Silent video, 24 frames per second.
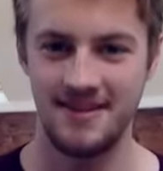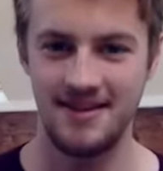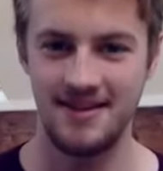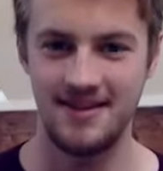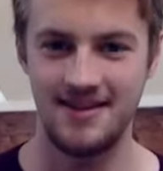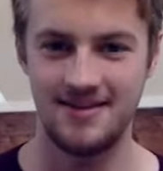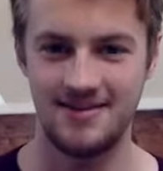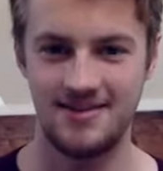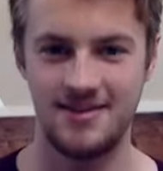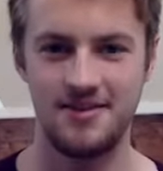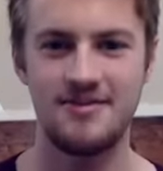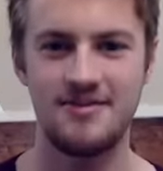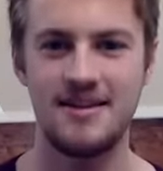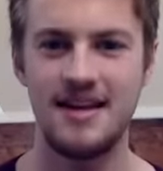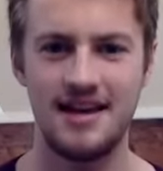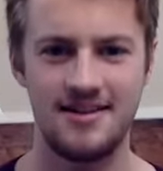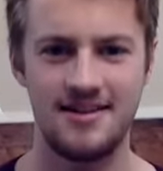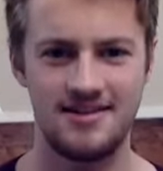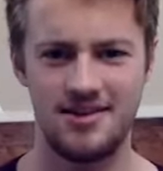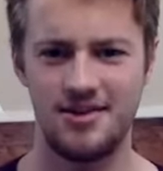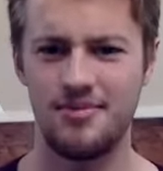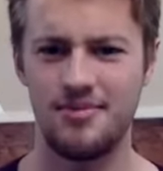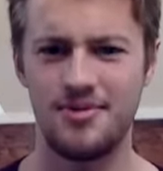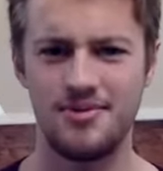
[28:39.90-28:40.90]
So
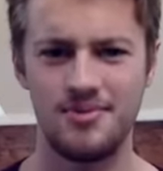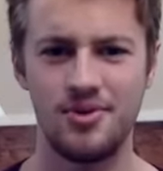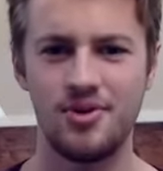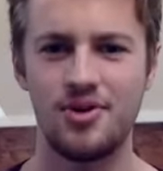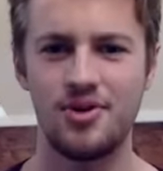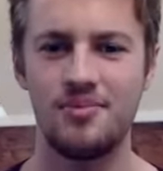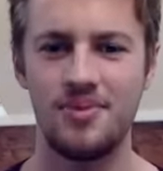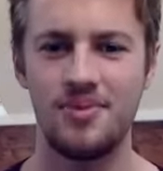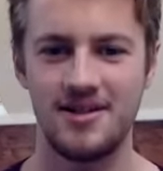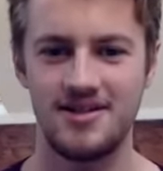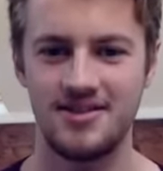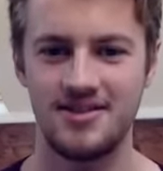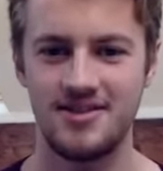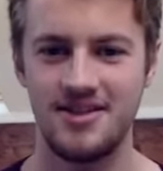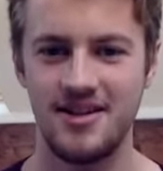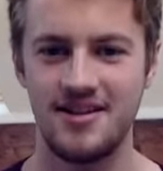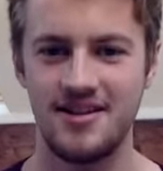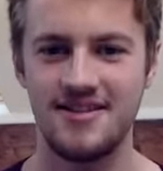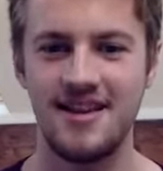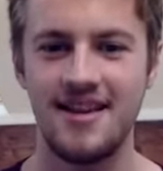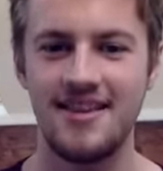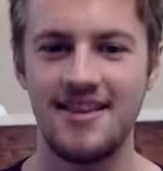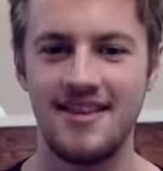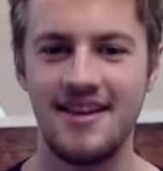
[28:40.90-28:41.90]
yes, humans more complex than
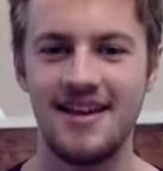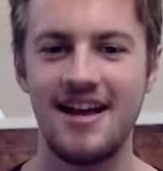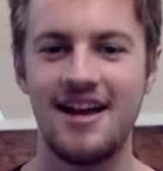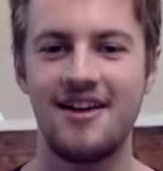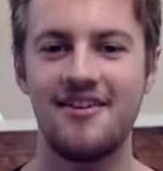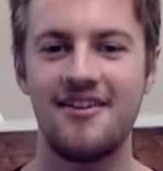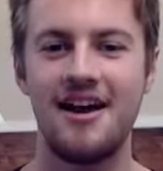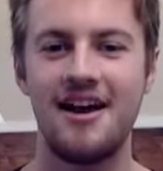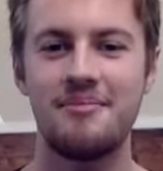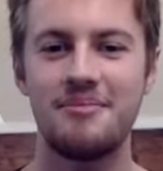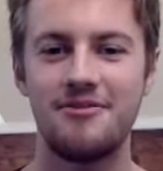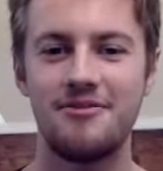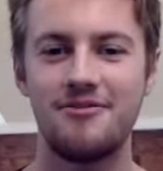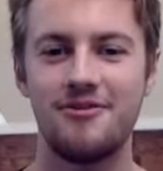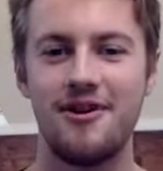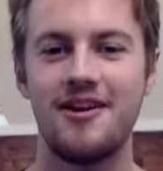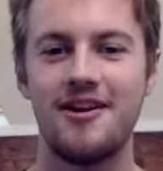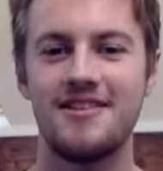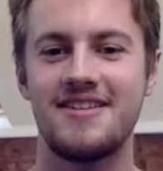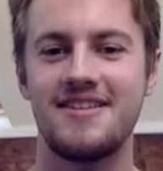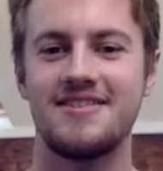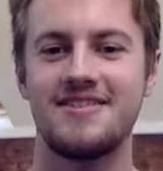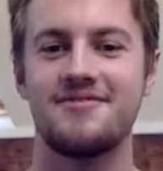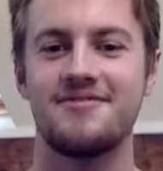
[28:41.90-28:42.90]
cheese. Think how many
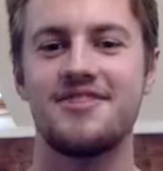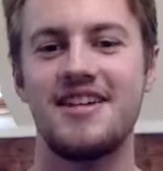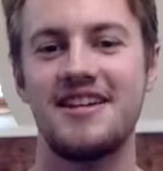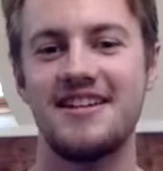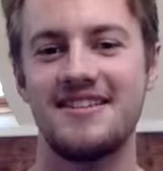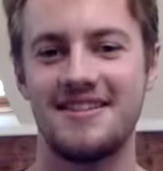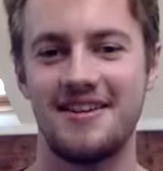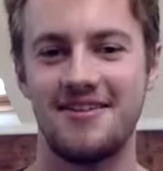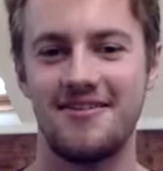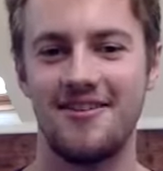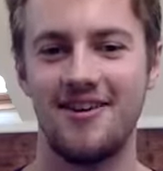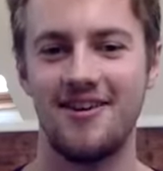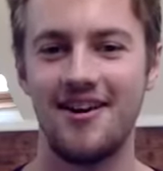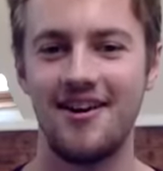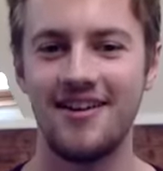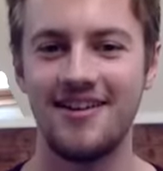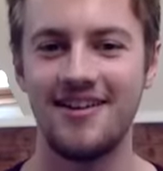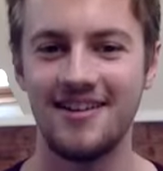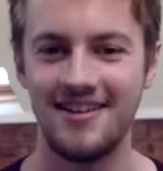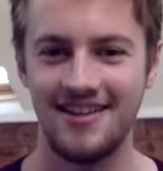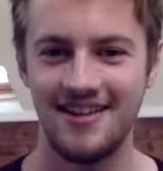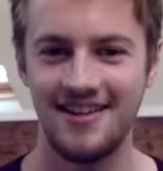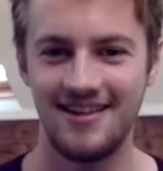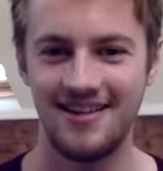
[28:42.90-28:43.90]
varieties of cheese there
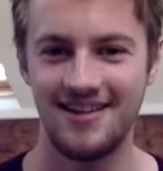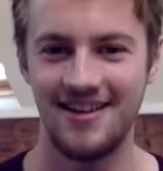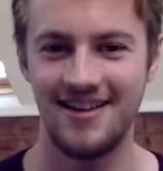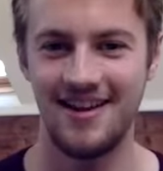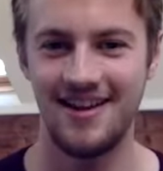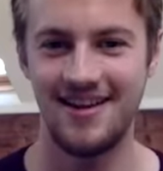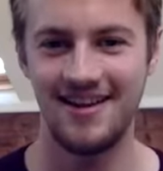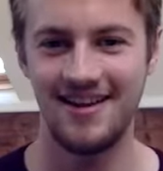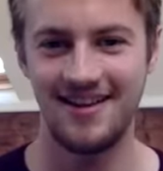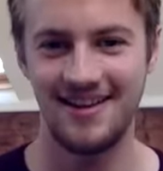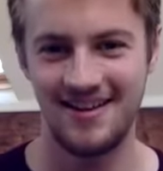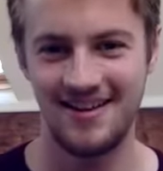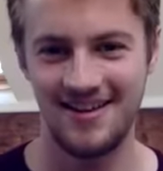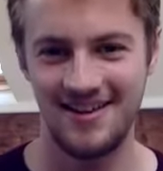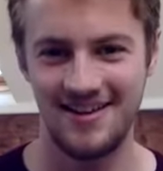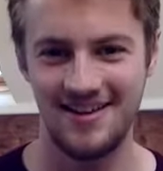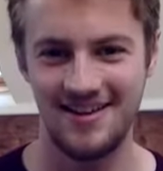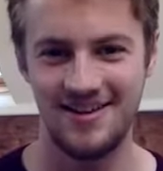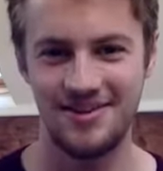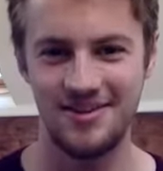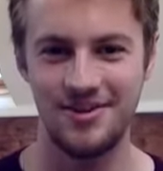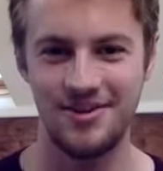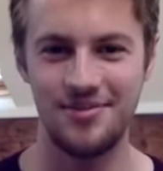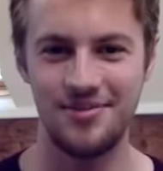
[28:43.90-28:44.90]
are, like
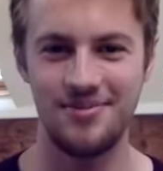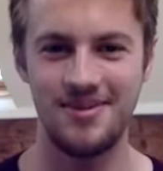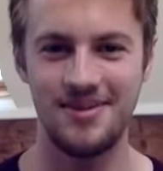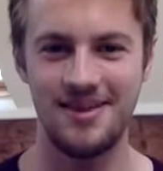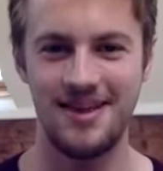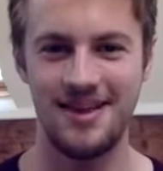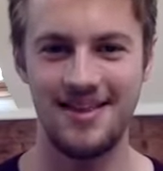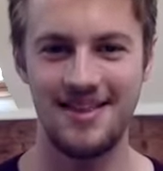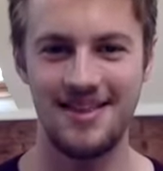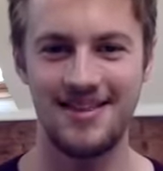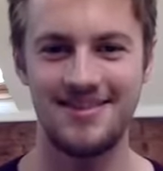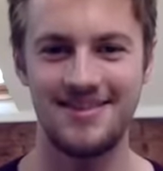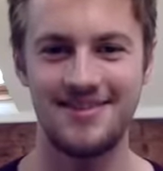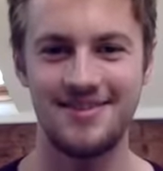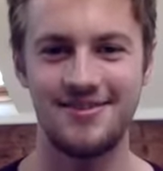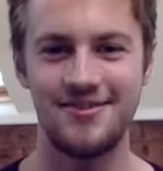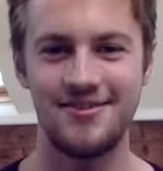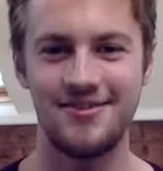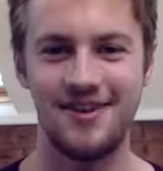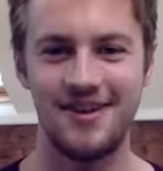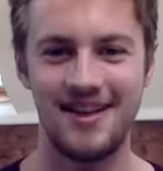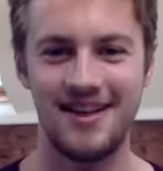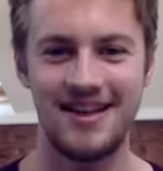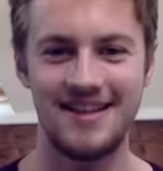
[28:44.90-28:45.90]
human and
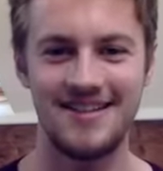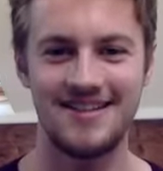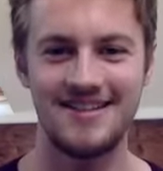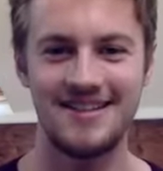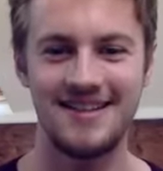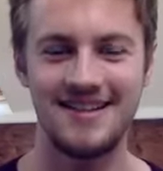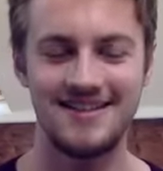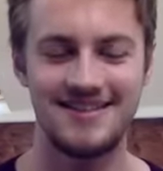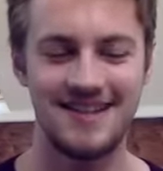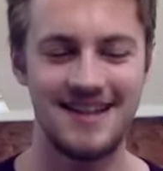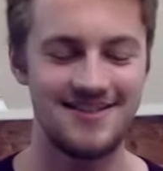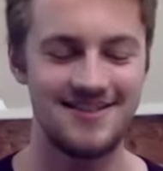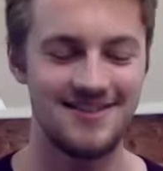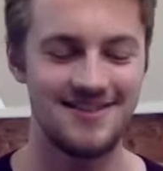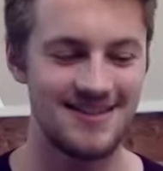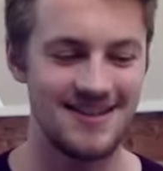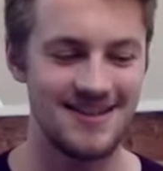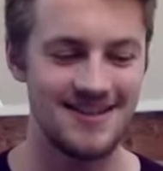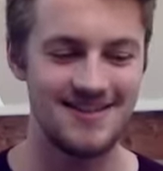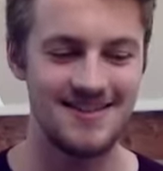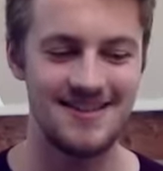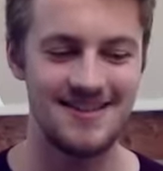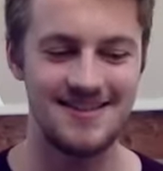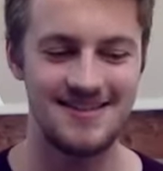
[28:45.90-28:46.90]
sort of like gender
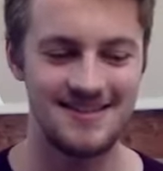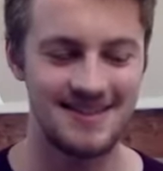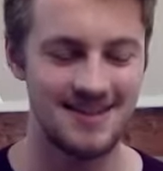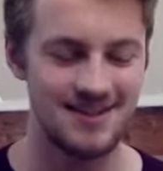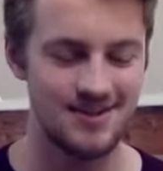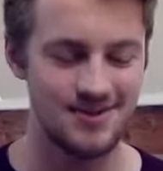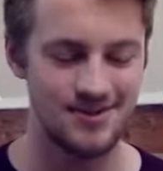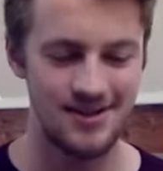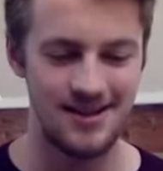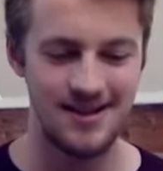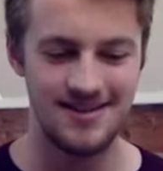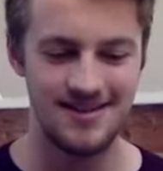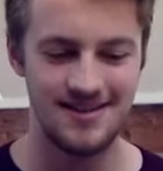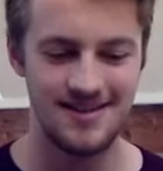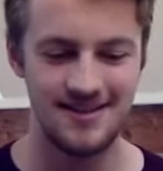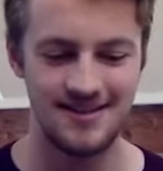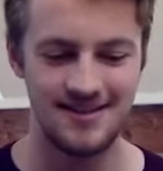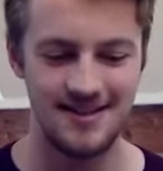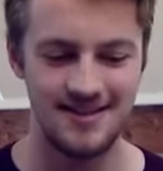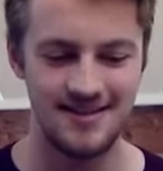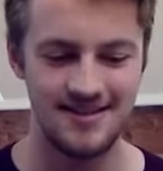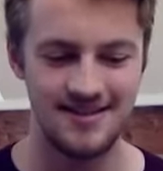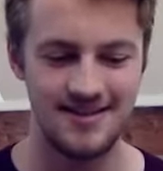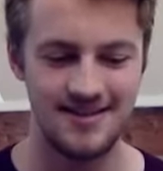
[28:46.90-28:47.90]
identities and sexuality
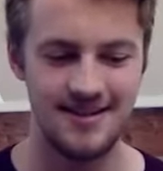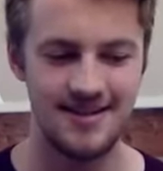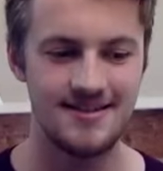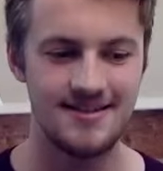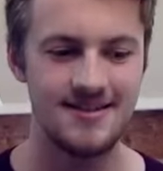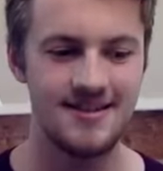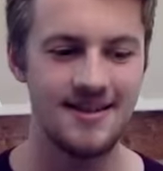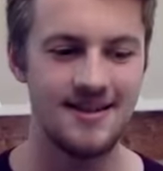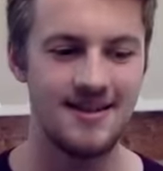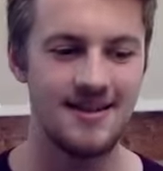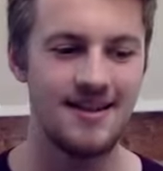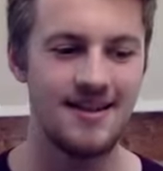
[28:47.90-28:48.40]
identities.